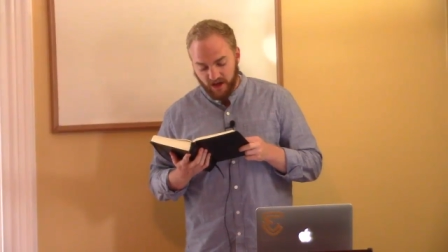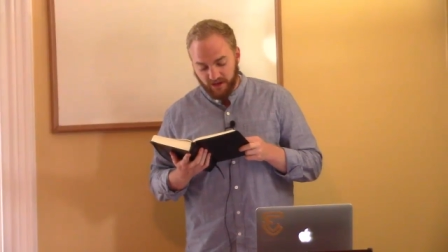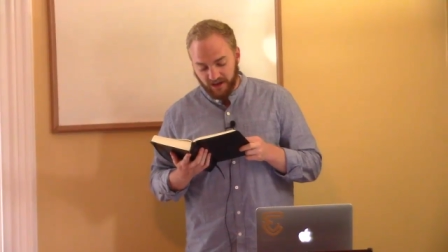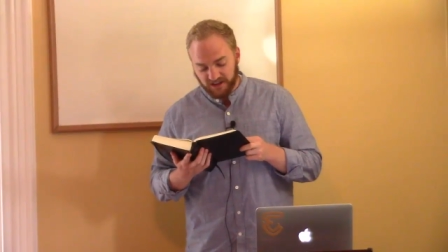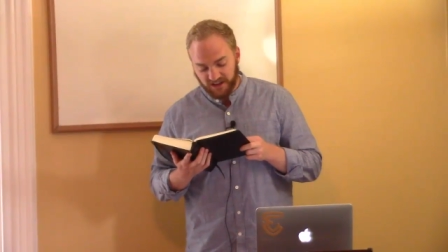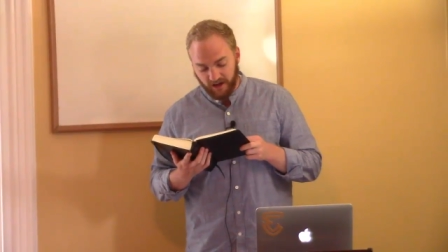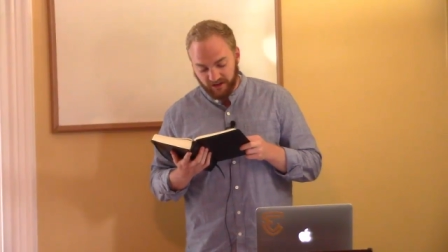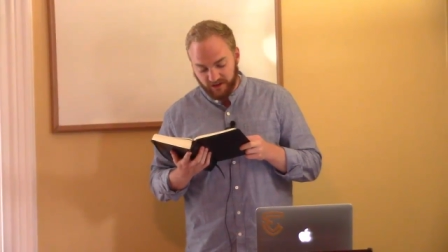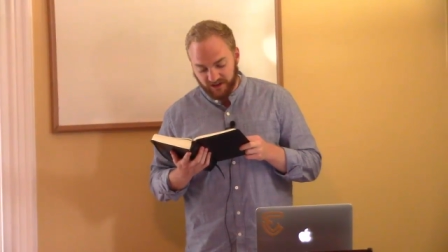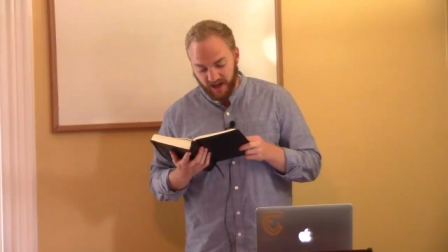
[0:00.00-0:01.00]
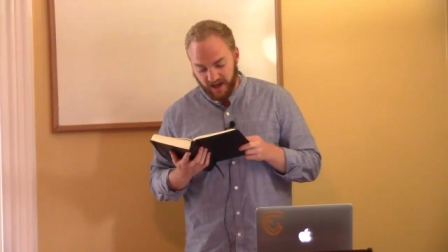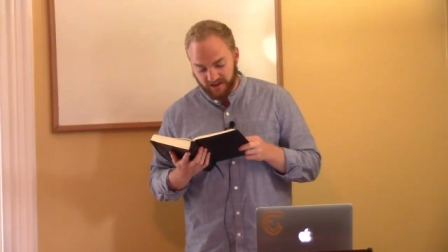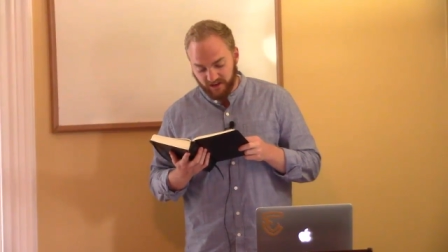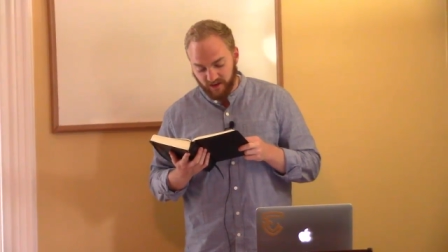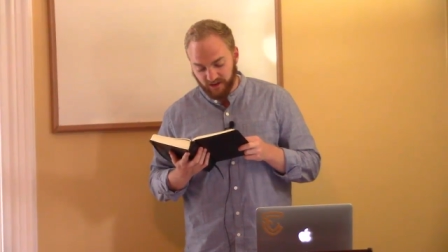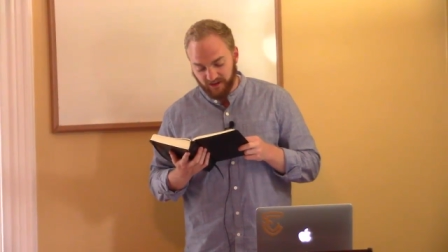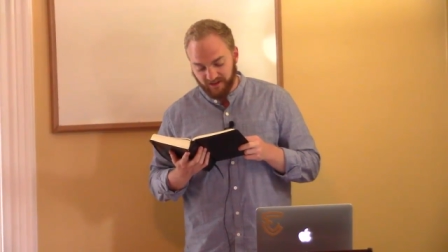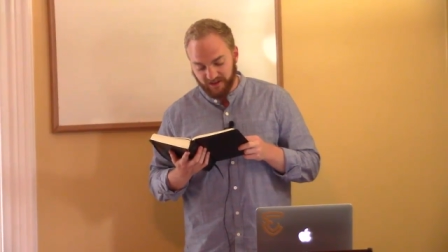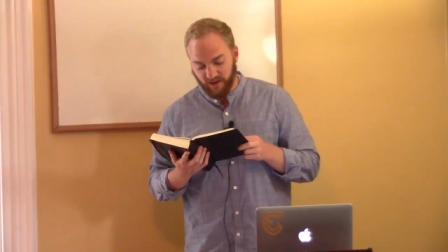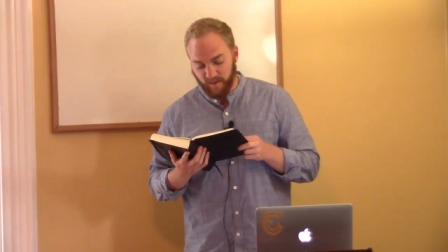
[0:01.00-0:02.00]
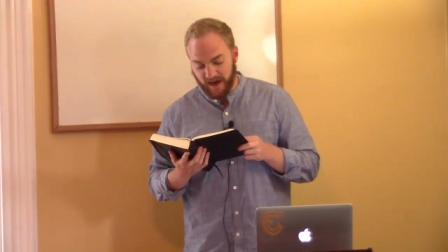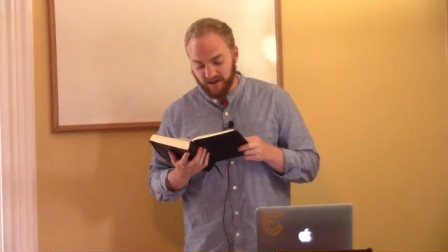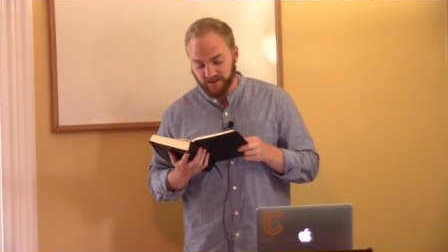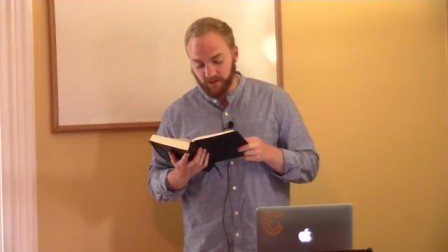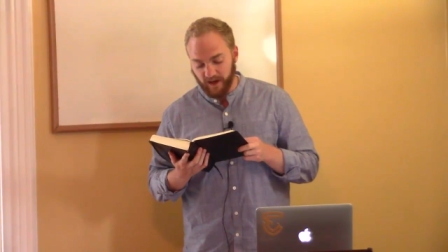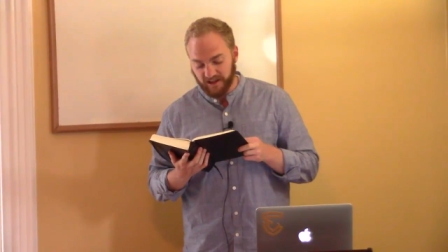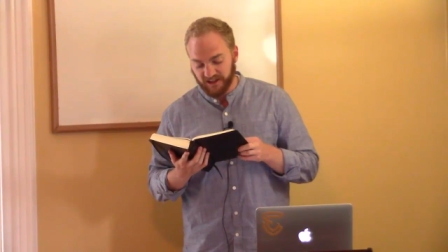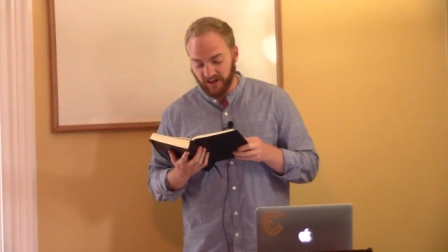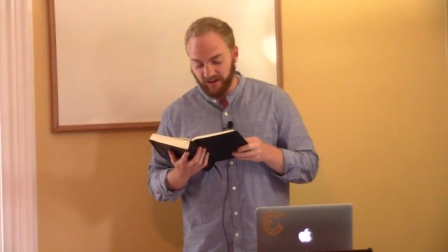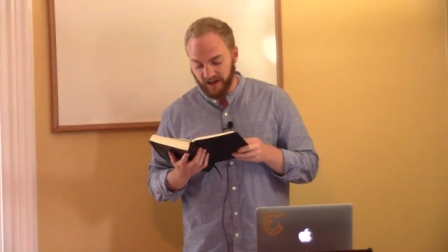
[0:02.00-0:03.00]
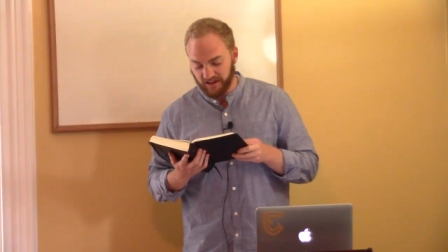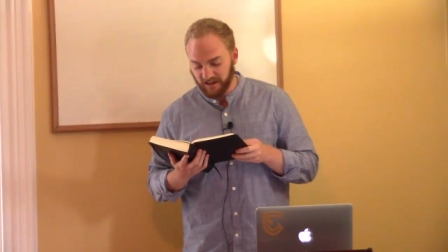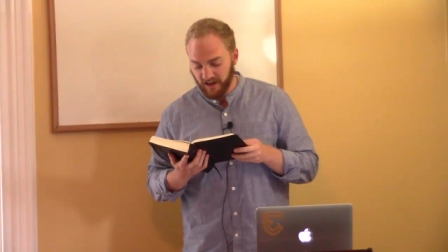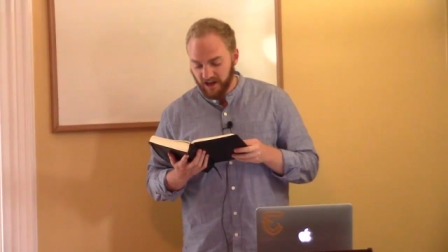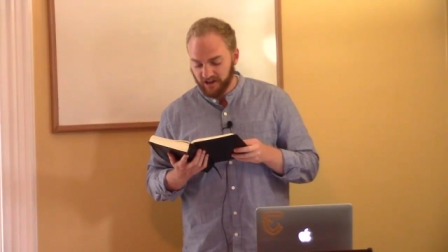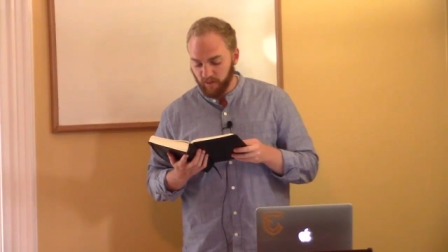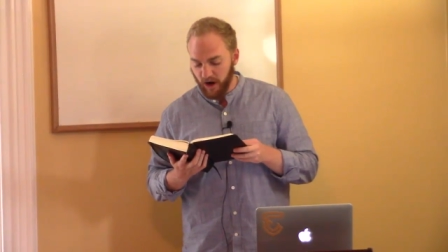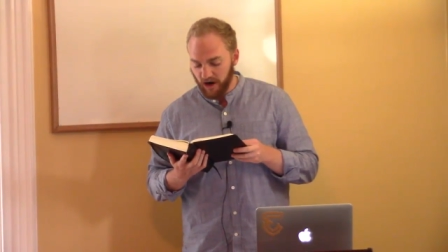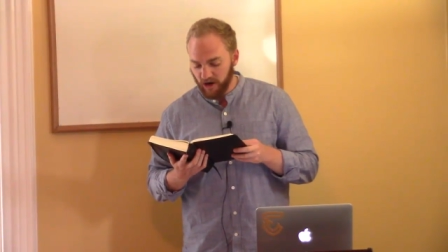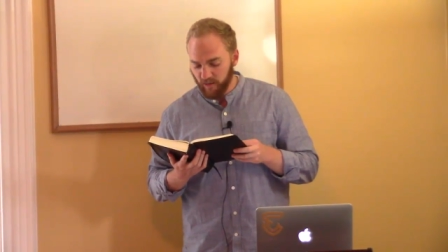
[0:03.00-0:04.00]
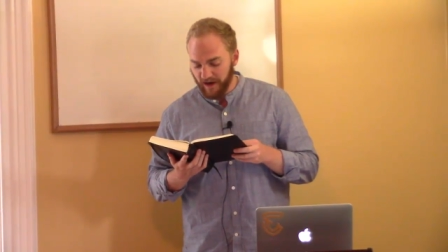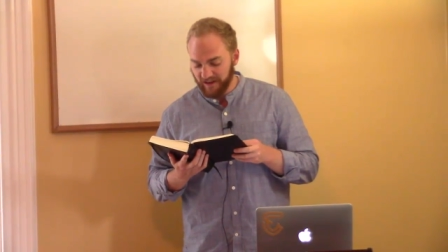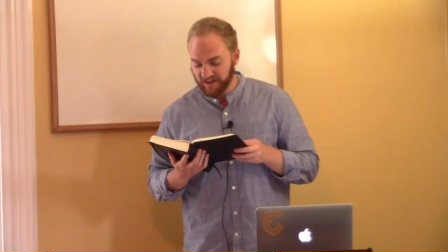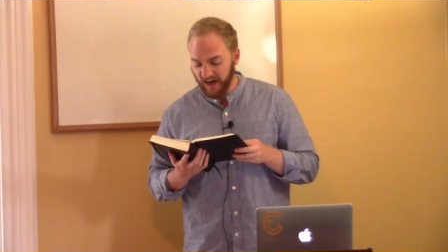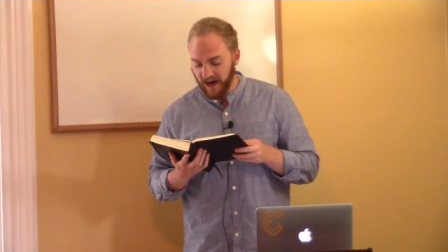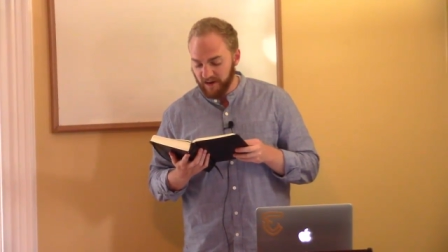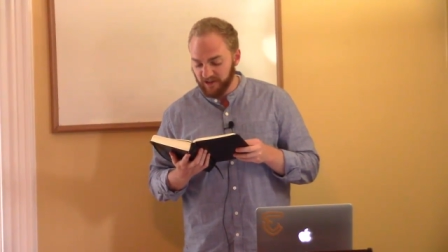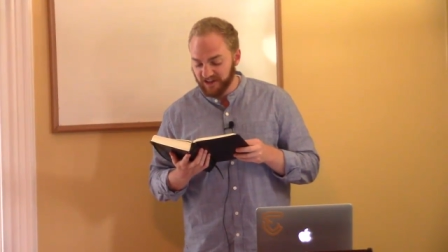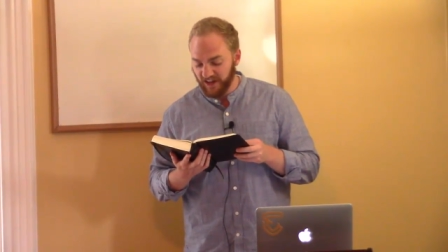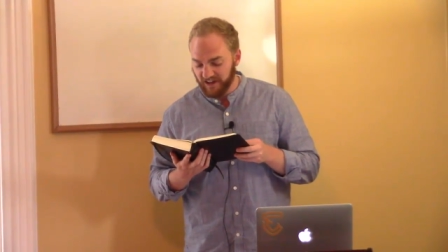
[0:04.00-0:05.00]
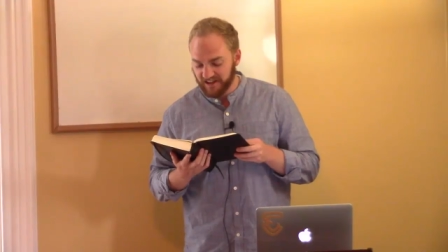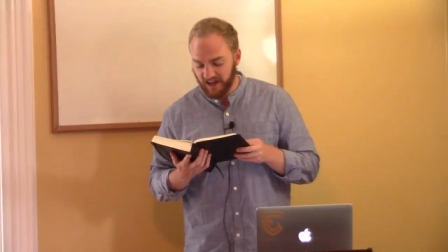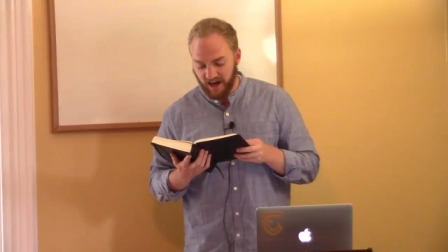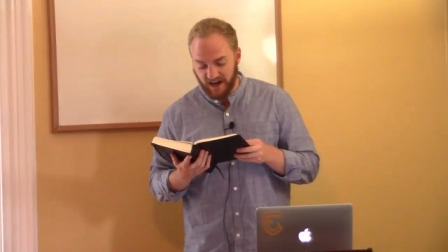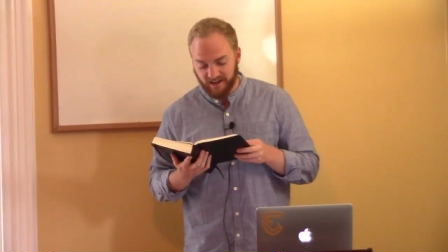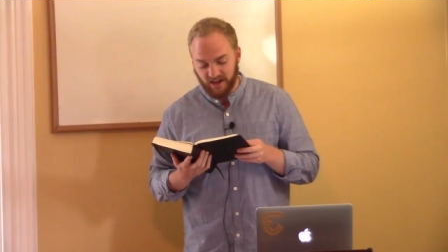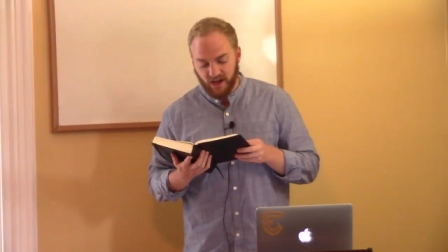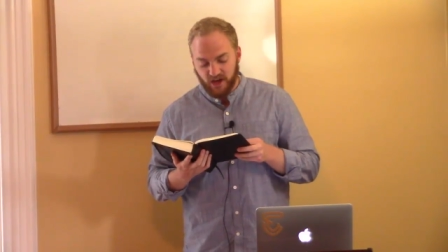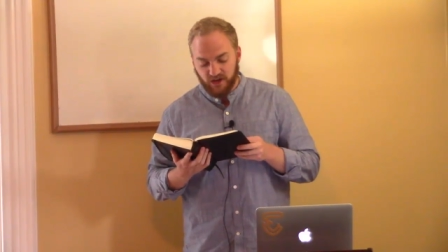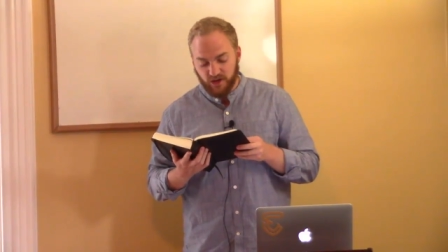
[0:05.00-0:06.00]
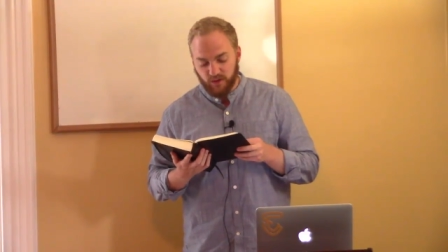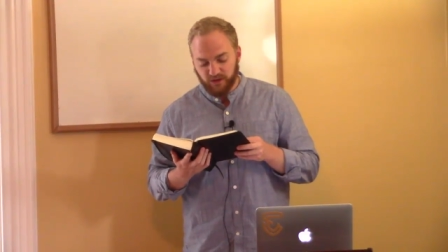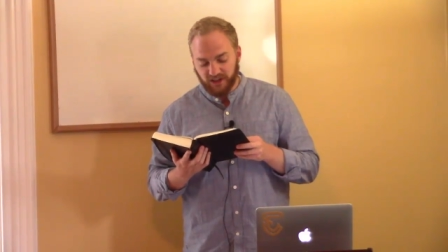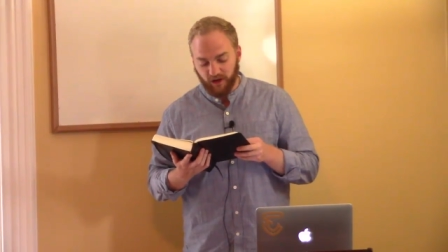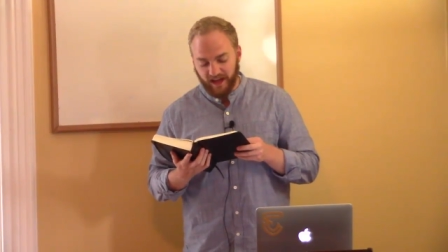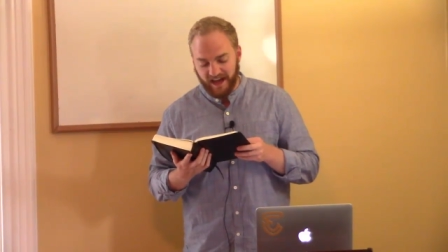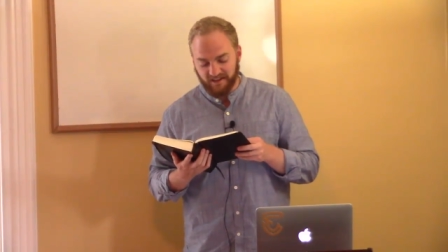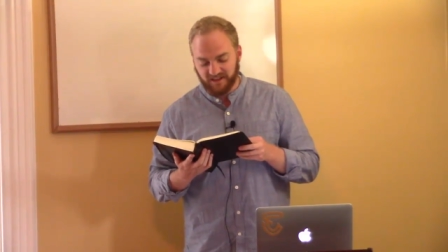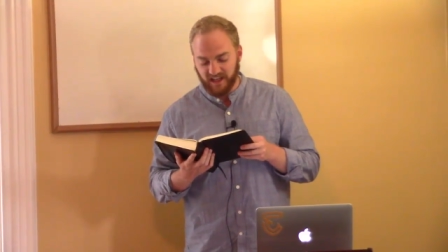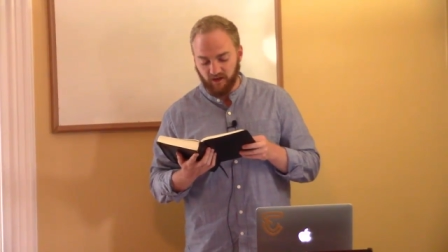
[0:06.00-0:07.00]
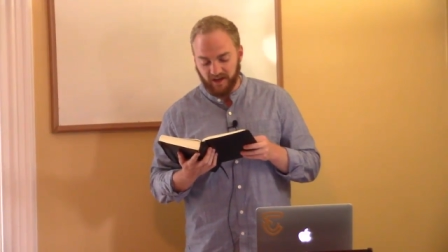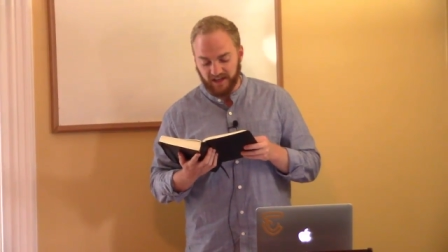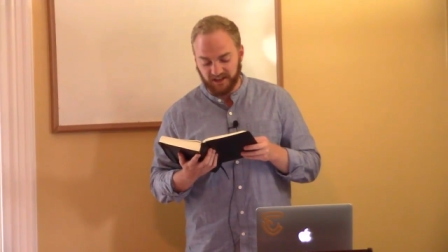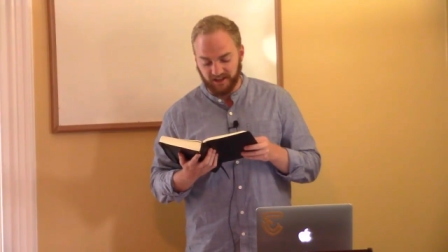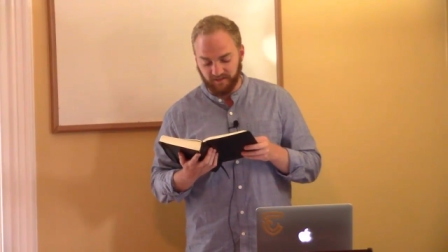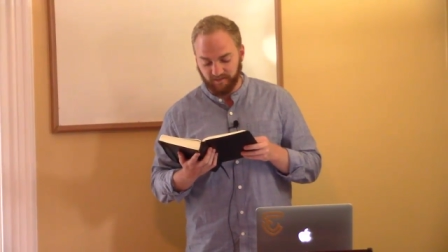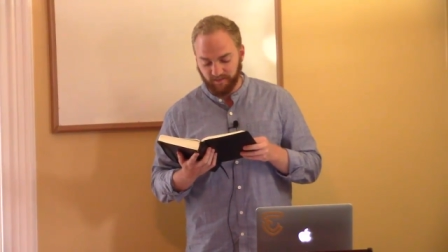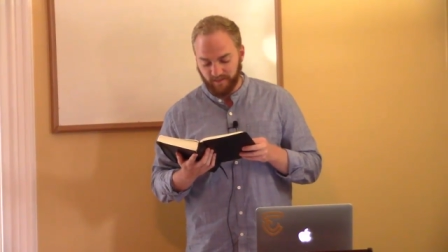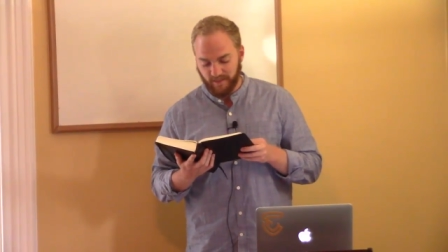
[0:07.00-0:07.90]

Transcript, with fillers: Thus shall ye say to the to the men of Jabesh Gilead, Tomorrow by the time the sun is hot, you shall have salvation.